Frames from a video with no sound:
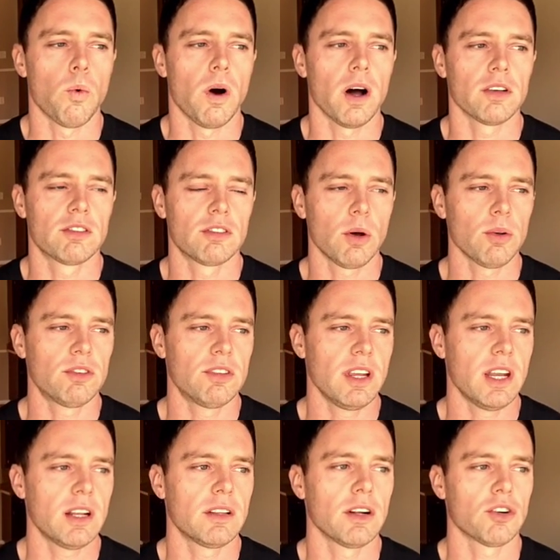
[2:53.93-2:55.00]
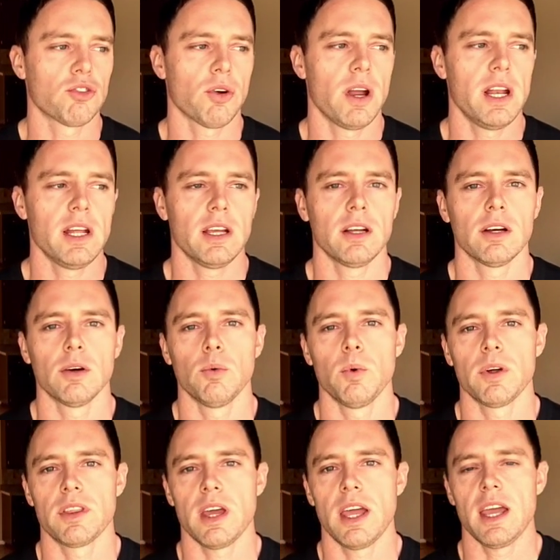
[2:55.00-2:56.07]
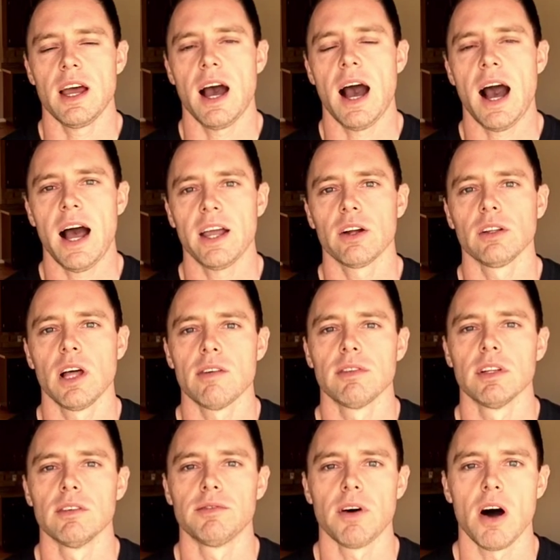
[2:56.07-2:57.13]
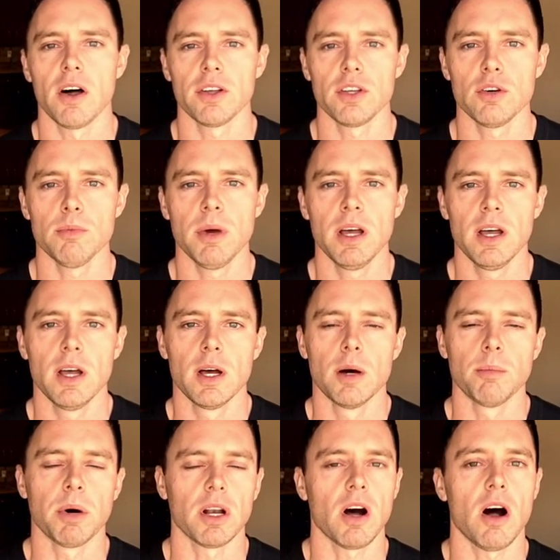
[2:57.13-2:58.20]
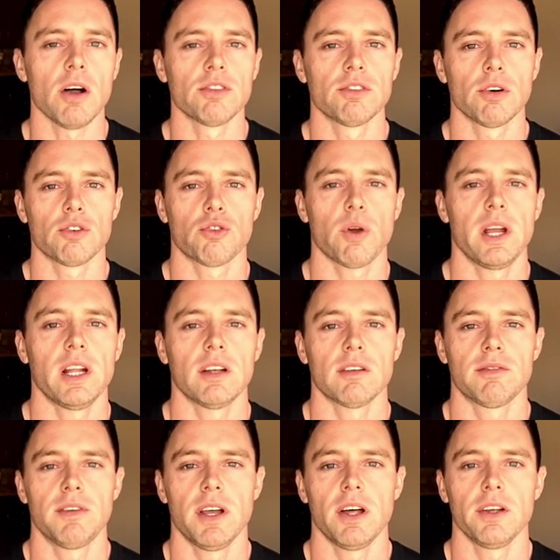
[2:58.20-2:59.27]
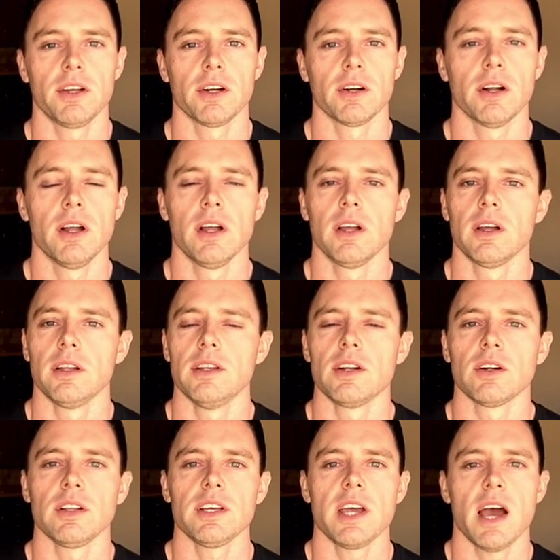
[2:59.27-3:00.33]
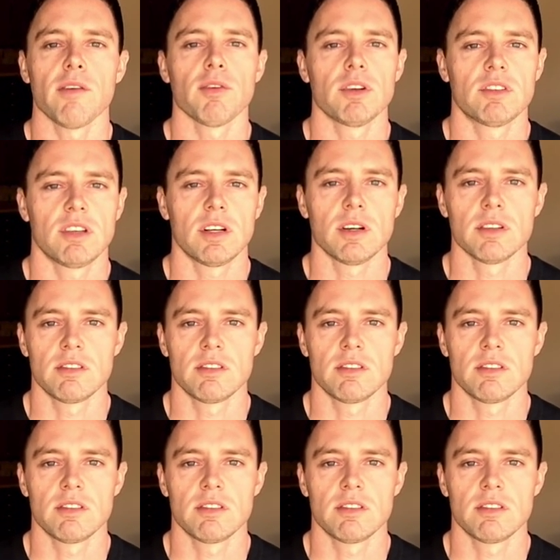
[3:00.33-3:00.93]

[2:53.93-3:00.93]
associated their training with a higher level of volume, but also training to failure nearly every single